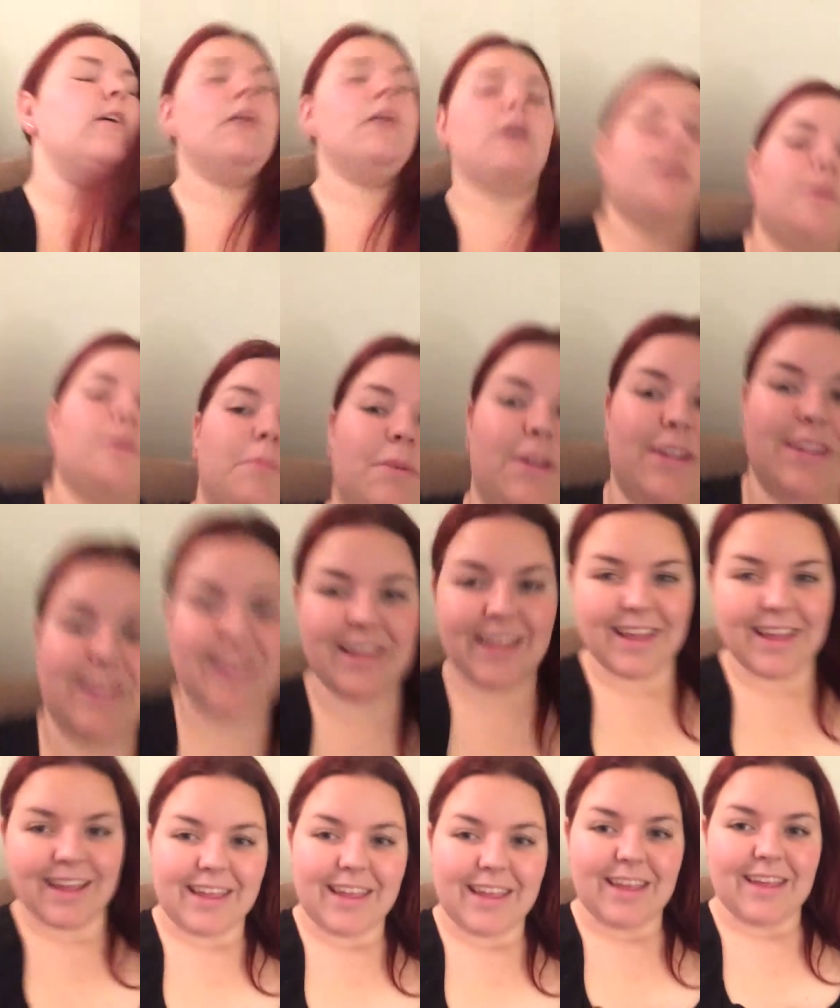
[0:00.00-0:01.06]
Um,
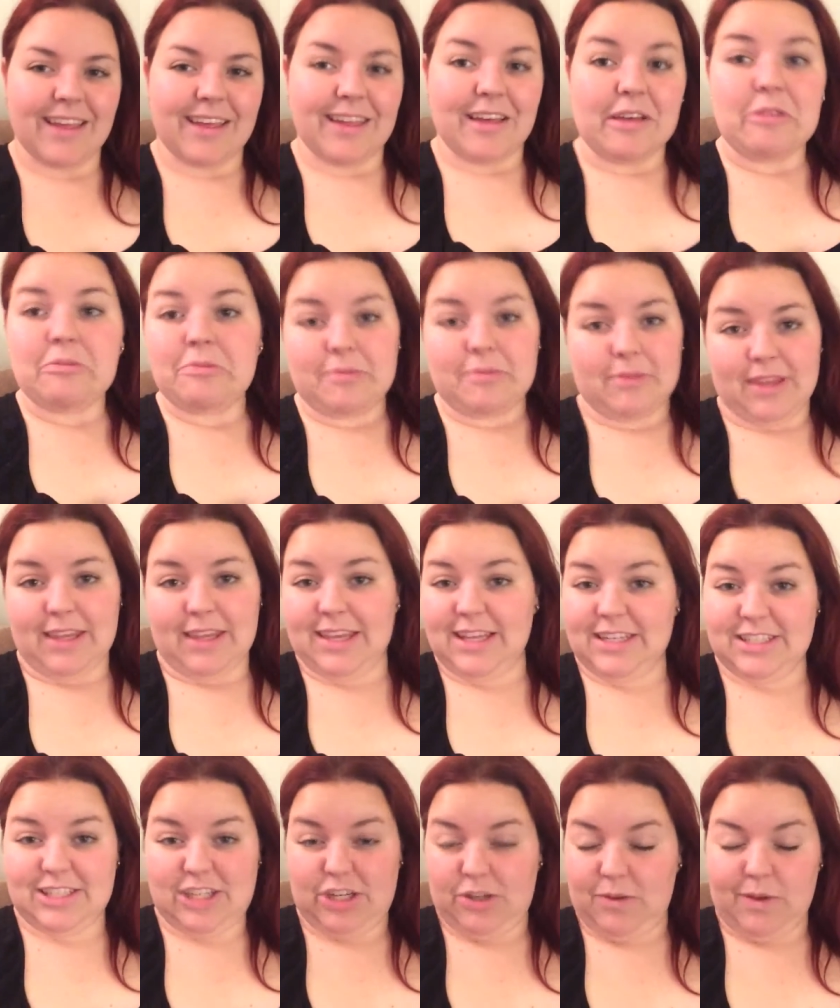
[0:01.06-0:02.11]

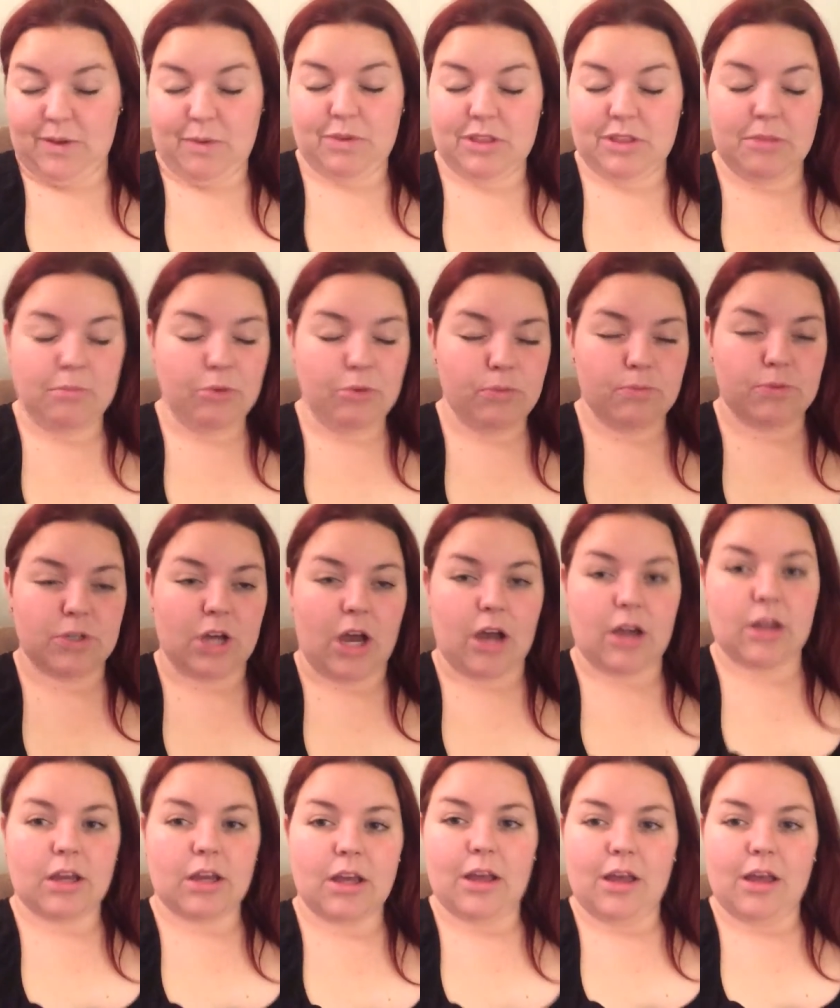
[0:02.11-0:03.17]
continuing with the boob talk.